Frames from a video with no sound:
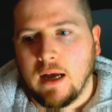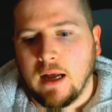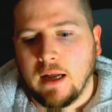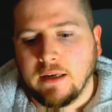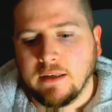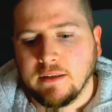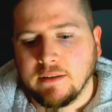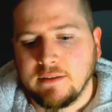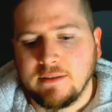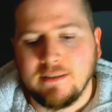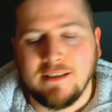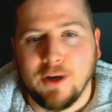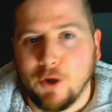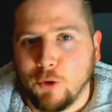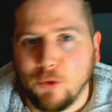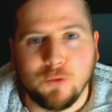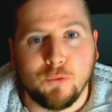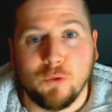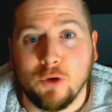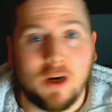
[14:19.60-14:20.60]
and
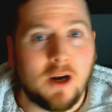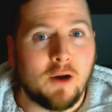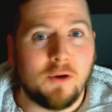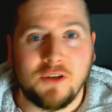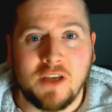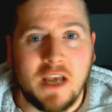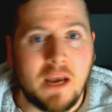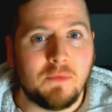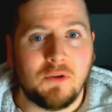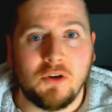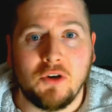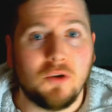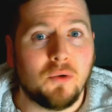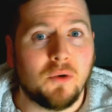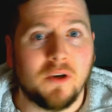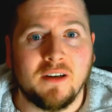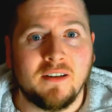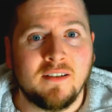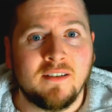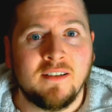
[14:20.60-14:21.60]
he's running out of time to
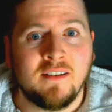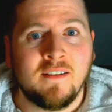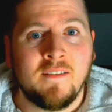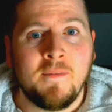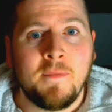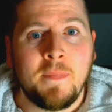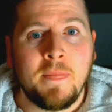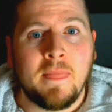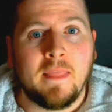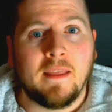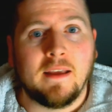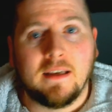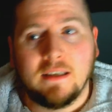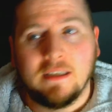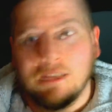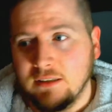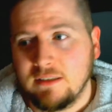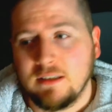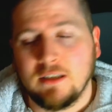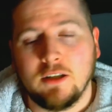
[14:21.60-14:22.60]
do it.
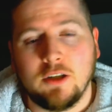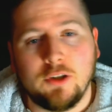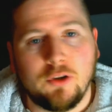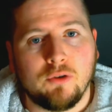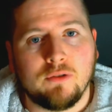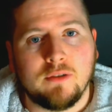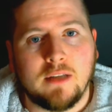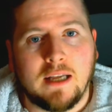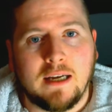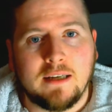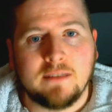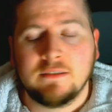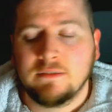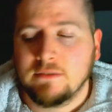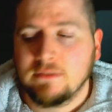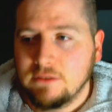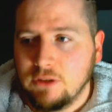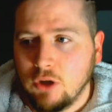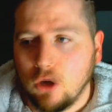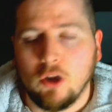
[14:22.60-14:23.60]
He's still a young lad,
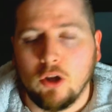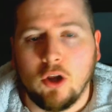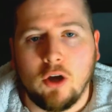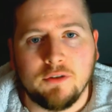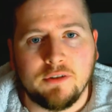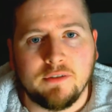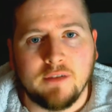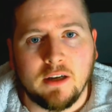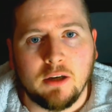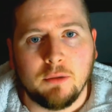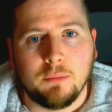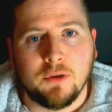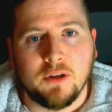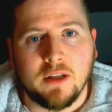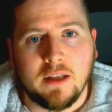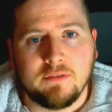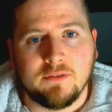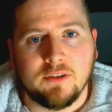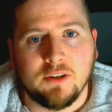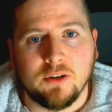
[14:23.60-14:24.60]
got a lot of
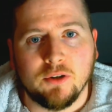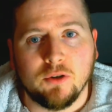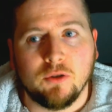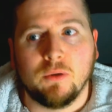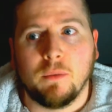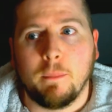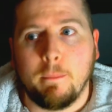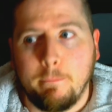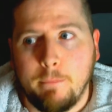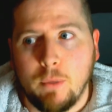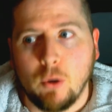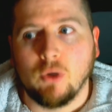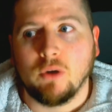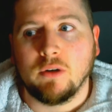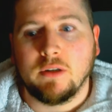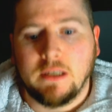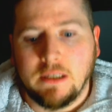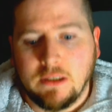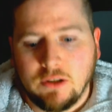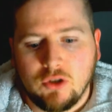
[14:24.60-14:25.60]
development left to do.
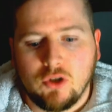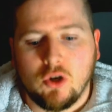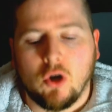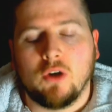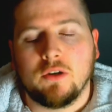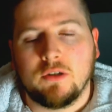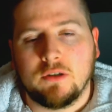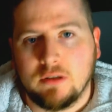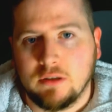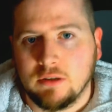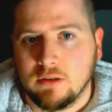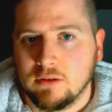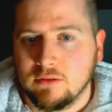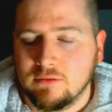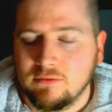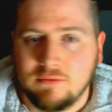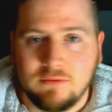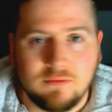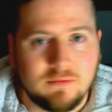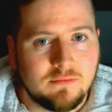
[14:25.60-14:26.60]
But he's got
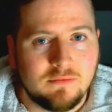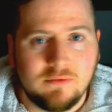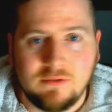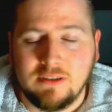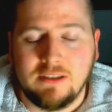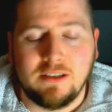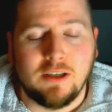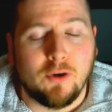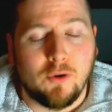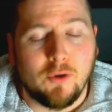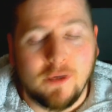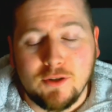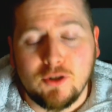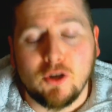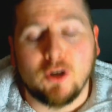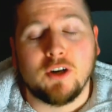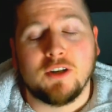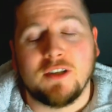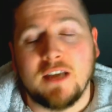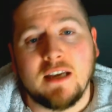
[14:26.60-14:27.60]
to
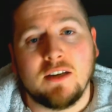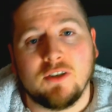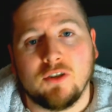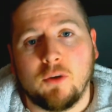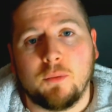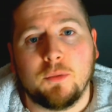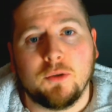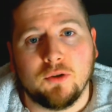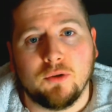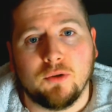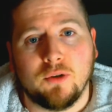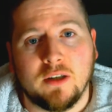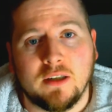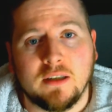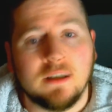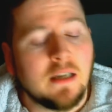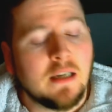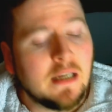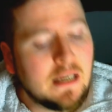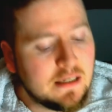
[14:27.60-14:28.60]
take his
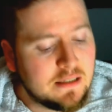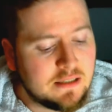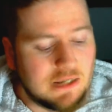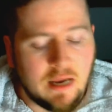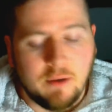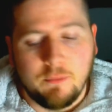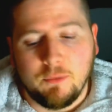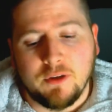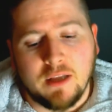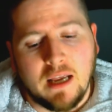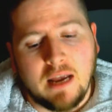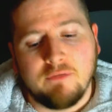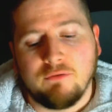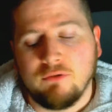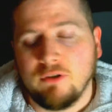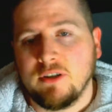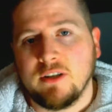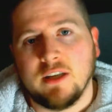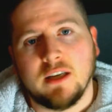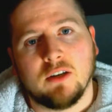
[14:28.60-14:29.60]
opportunity. Same with
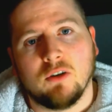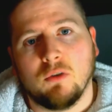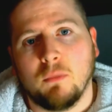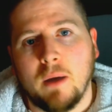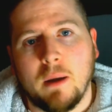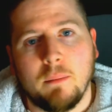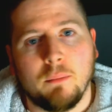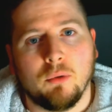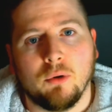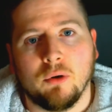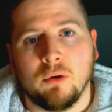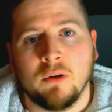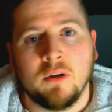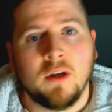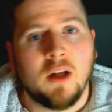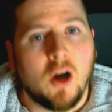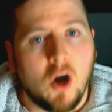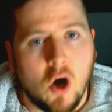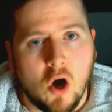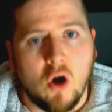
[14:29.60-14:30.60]
every single member
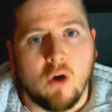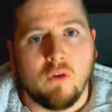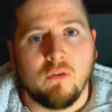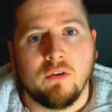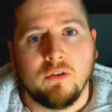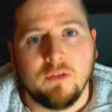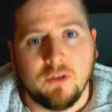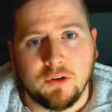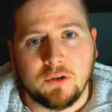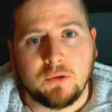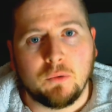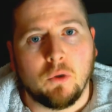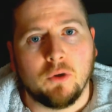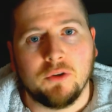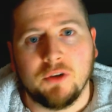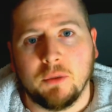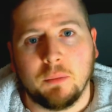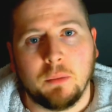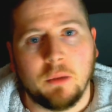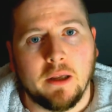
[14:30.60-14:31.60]
of the
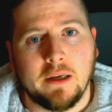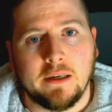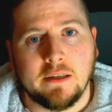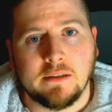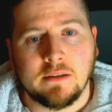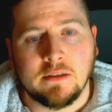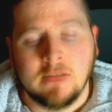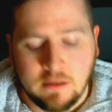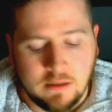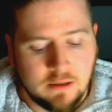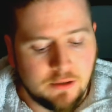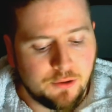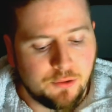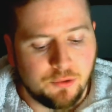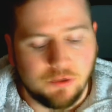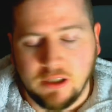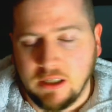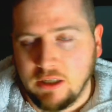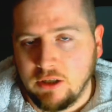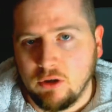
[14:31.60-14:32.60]
squad that plays.
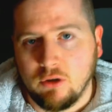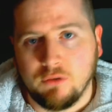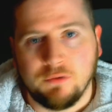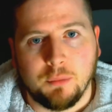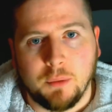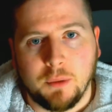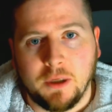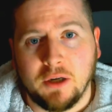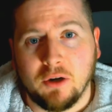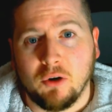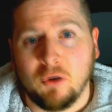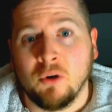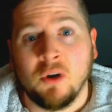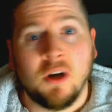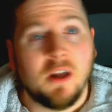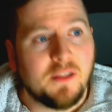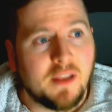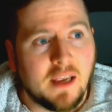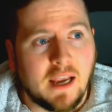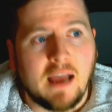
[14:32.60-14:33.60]
Coutinho and Firmino,
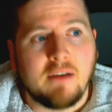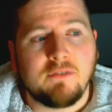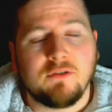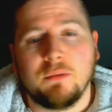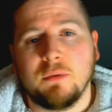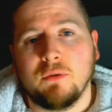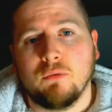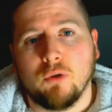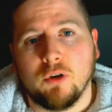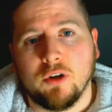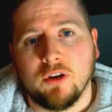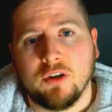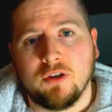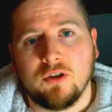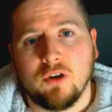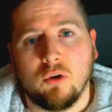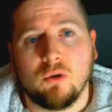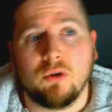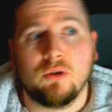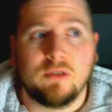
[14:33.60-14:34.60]
they have to be running the
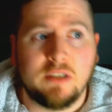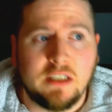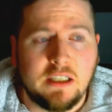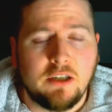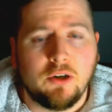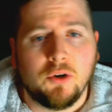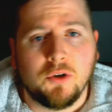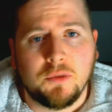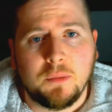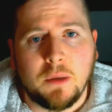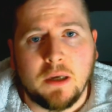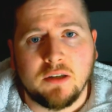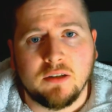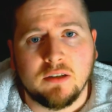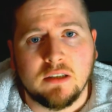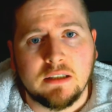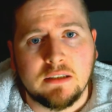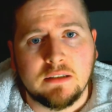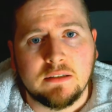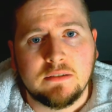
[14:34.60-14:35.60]
show. Coutinho
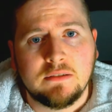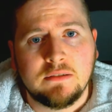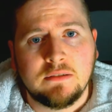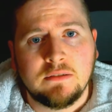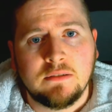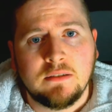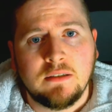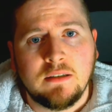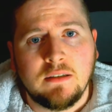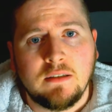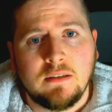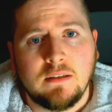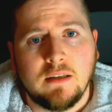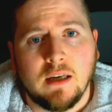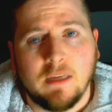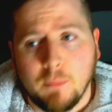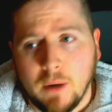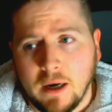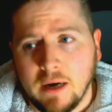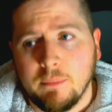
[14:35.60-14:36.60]
especially,
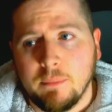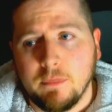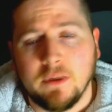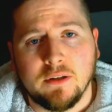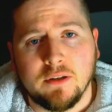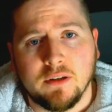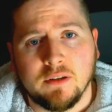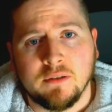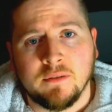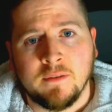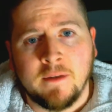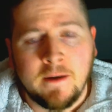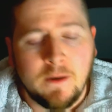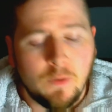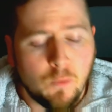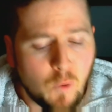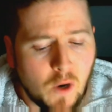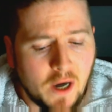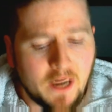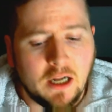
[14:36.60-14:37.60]
in my opinion.
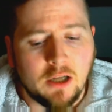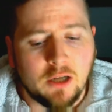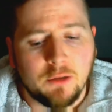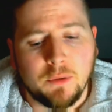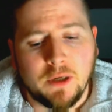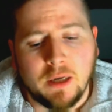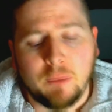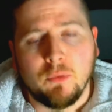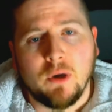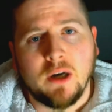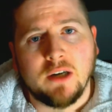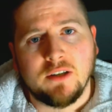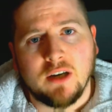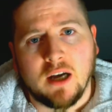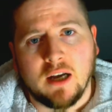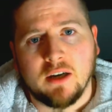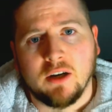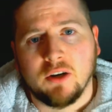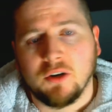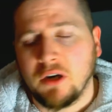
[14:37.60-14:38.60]
Wijnaldum and Emre
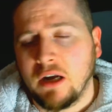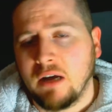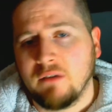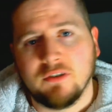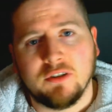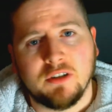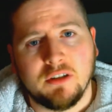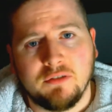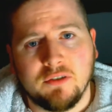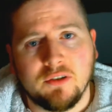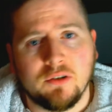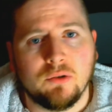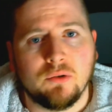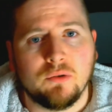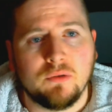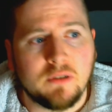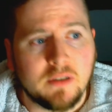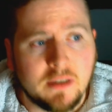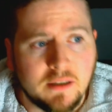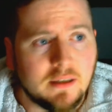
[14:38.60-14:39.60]
Can are going to have a
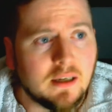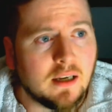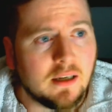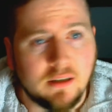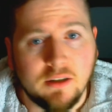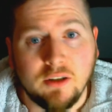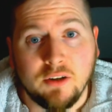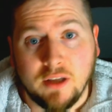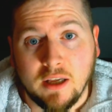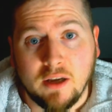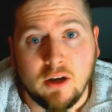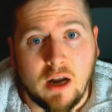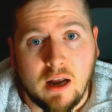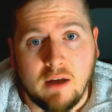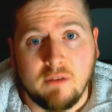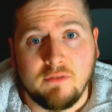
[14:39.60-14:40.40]
difficult game